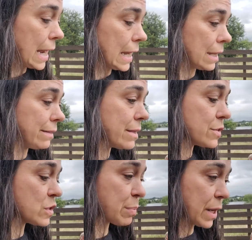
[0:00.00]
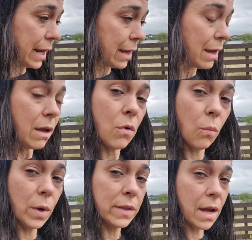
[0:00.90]
In the spring,
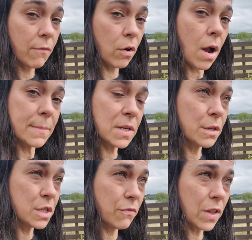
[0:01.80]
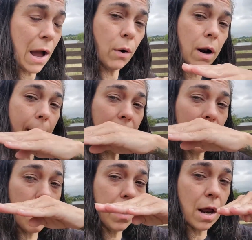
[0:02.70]
when the cover crop starts to flower, I'm going
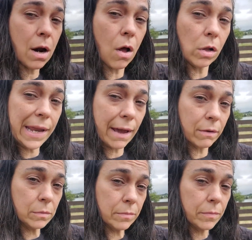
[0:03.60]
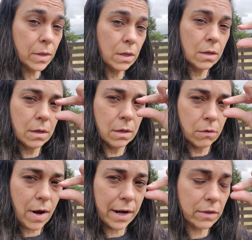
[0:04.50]
to come cut it all down
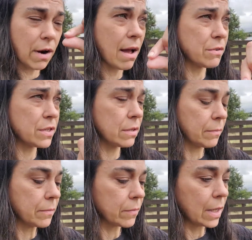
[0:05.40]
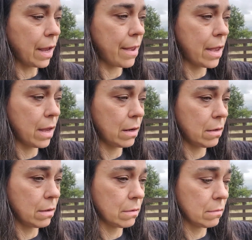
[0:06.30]
right at the ground and